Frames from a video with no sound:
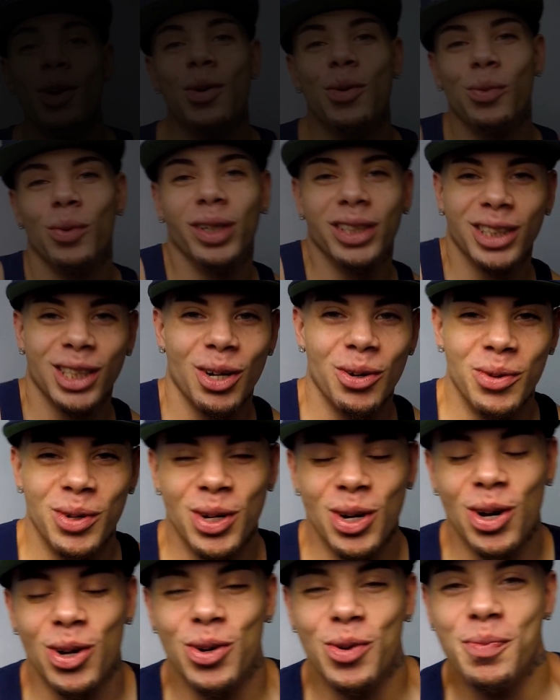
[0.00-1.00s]
What's going
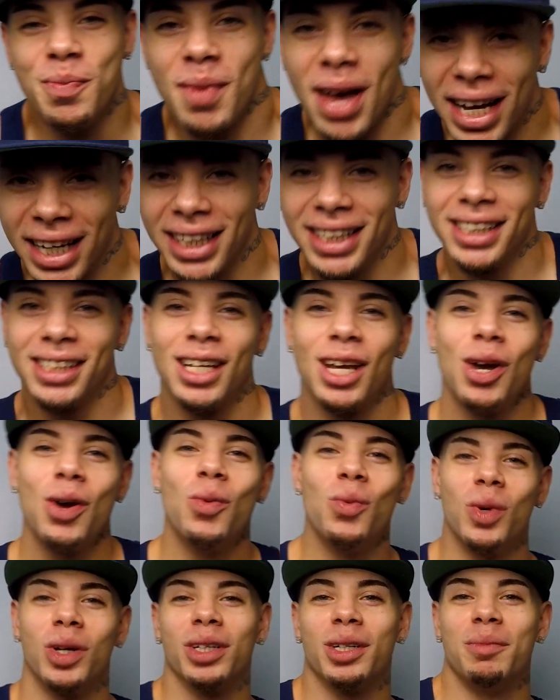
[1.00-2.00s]
on, Omegas?
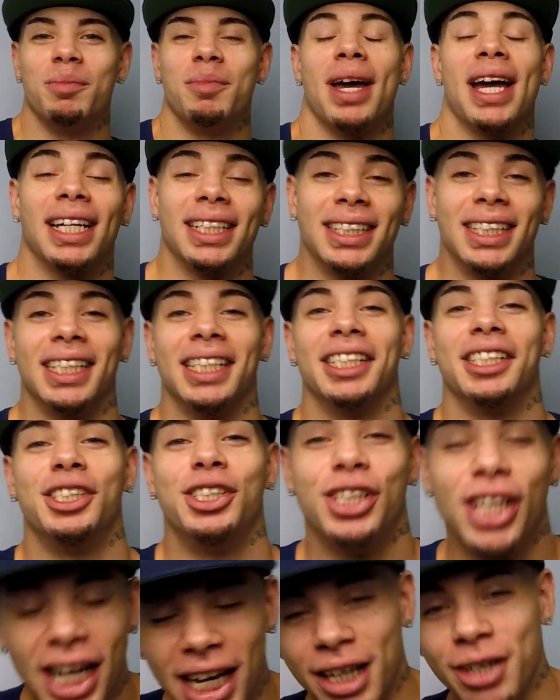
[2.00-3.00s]
Welcome back to the
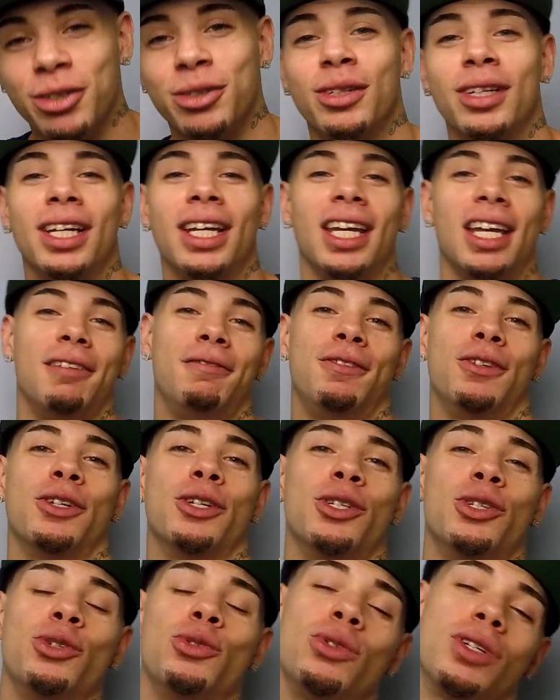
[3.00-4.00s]
channel. If you're
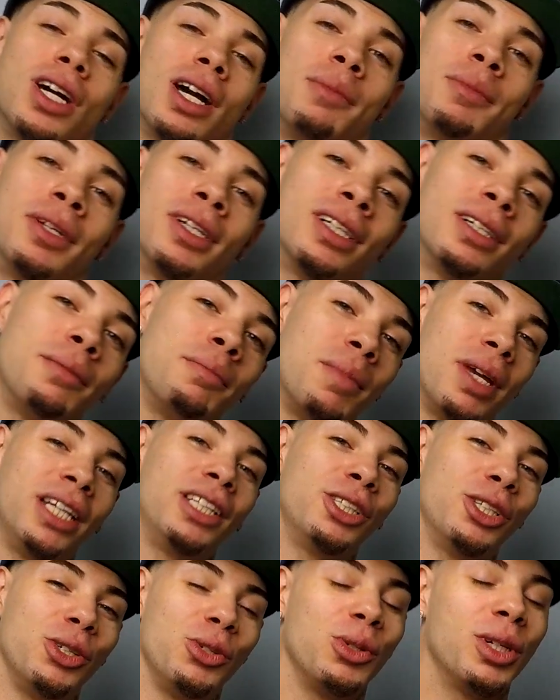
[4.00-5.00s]
a newcomer, make
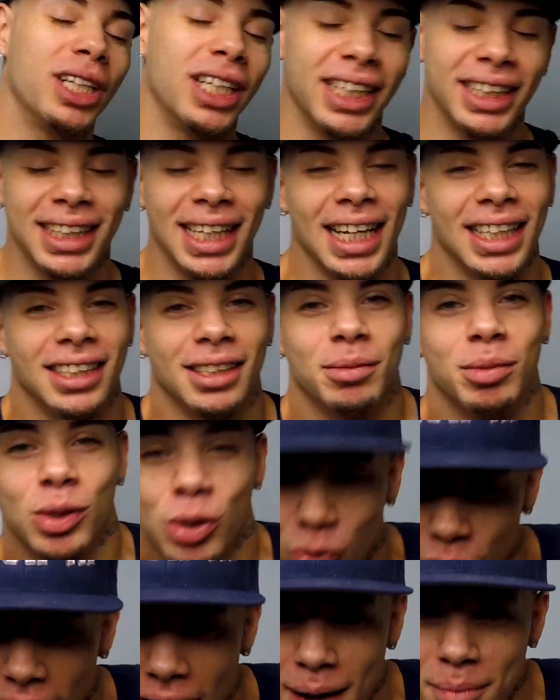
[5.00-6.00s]
sure you click that
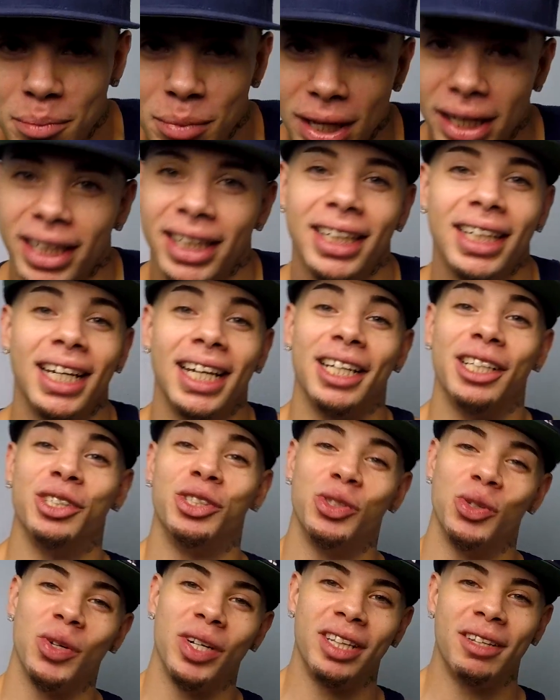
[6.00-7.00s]
subscribe button and
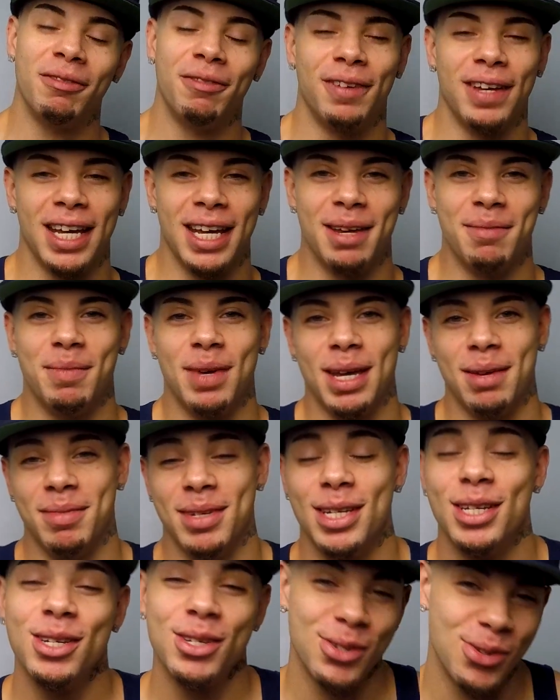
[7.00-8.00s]
join the fam,
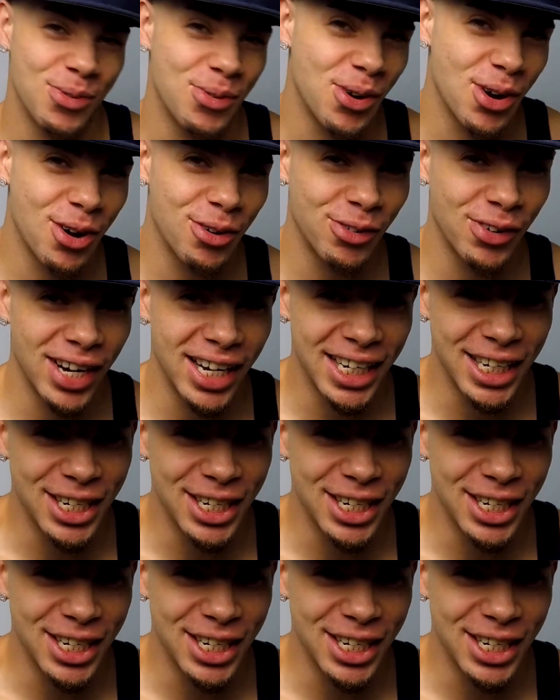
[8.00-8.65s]
baby. You already